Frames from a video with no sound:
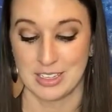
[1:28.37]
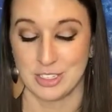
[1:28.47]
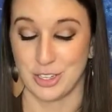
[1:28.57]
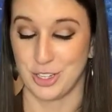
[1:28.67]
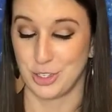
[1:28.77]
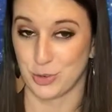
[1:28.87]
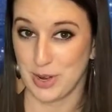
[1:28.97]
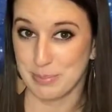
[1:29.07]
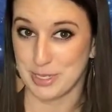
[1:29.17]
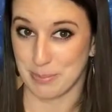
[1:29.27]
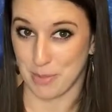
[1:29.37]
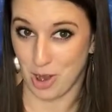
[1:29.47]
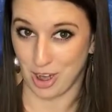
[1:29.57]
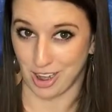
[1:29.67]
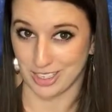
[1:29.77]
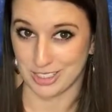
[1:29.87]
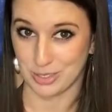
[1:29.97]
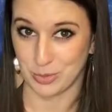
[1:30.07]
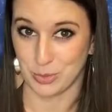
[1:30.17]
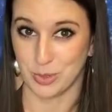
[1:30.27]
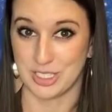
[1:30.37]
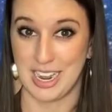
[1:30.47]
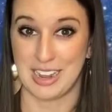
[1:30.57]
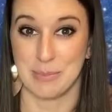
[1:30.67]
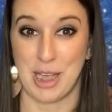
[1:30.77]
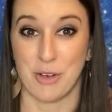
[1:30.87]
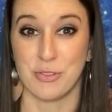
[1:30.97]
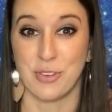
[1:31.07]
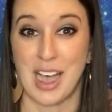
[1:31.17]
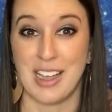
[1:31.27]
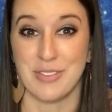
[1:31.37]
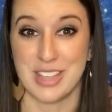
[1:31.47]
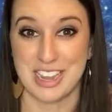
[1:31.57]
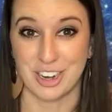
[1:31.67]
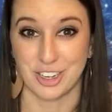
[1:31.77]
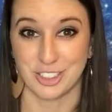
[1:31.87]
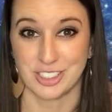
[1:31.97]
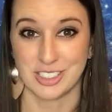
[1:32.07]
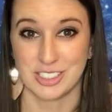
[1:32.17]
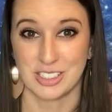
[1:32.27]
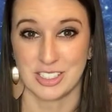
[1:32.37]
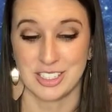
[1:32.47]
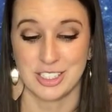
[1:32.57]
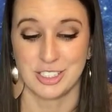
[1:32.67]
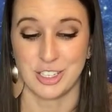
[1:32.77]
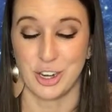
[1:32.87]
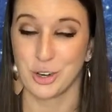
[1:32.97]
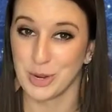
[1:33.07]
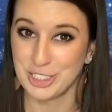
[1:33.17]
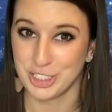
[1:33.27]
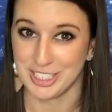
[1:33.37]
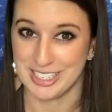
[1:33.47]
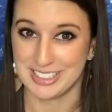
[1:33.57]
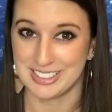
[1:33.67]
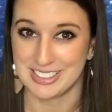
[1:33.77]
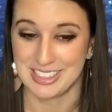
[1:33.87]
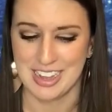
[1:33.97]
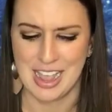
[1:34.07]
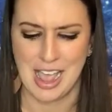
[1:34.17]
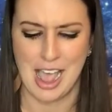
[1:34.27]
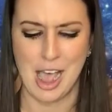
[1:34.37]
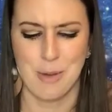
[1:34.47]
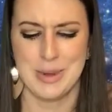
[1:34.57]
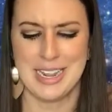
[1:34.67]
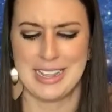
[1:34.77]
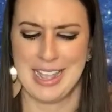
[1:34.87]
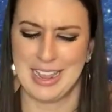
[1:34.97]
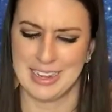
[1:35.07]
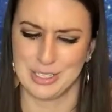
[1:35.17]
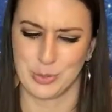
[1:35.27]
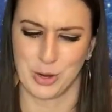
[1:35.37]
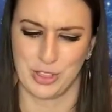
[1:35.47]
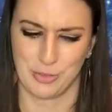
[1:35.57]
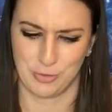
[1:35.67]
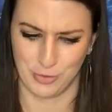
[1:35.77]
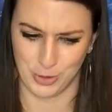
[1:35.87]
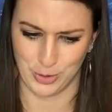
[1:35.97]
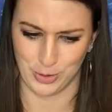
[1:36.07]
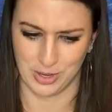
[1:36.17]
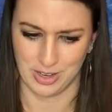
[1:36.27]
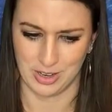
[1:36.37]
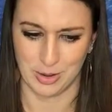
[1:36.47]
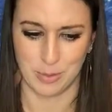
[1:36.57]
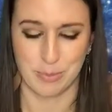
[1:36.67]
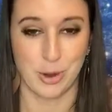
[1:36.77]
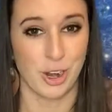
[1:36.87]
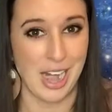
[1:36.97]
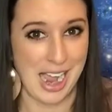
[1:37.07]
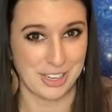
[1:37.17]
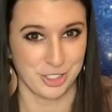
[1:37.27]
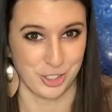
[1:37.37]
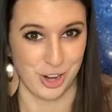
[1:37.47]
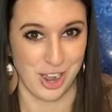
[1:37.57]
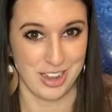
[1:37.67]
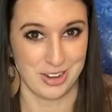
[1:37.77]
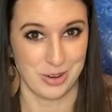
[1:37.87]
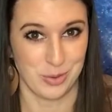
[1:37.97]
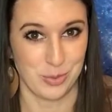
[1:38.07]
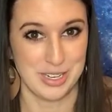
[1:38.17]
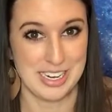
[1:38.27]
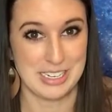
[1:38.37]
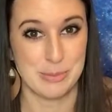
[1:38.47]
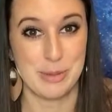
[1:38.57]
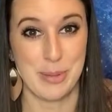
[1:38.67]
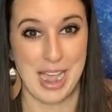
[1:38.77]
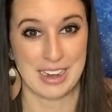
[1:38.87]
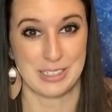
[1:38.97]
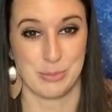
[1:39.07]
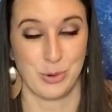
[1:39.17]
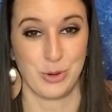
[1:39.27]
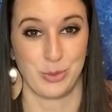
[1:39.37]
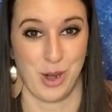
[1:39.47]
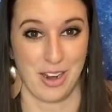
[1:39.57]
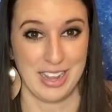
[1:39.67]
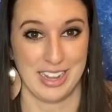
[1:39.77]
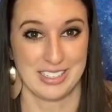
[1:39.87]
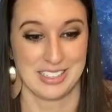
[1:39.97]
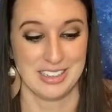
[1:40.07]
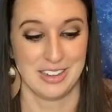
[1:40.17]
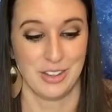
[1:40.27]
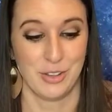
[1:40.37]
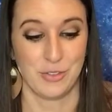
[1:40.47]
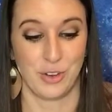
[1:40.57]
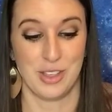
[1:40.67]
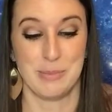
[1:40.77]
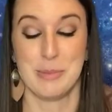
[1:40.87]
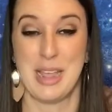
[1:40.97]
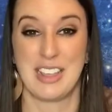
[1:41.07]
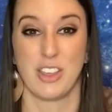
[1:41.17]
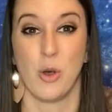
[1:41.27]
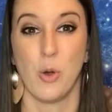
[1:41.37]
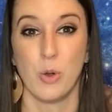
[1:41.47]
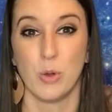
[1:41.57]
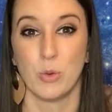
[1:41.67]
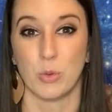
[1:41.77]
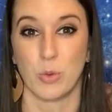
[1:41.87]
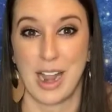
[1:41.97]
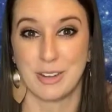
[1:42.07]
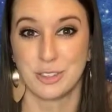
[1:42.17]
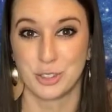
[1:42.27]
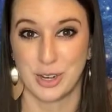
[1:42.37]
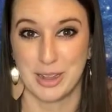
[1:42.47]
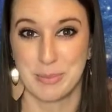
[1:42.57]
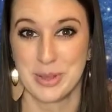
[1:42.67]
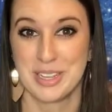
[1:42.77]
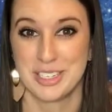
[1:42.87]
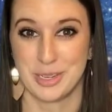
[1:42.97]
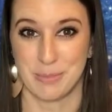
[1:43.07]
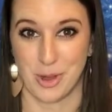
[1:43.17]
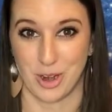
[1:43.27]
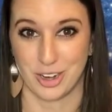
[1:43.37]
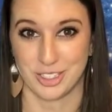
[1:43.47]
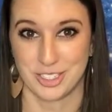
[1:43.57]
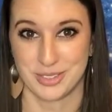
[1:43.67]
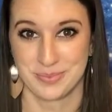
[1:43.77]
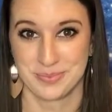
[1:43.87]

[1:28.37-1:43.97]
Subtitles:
So the trip to Mars will take about 5 years. So your question is, how many cans worth of food per astronaut would need to be packed aboard a rocket for them to make the whole round trip to Mars?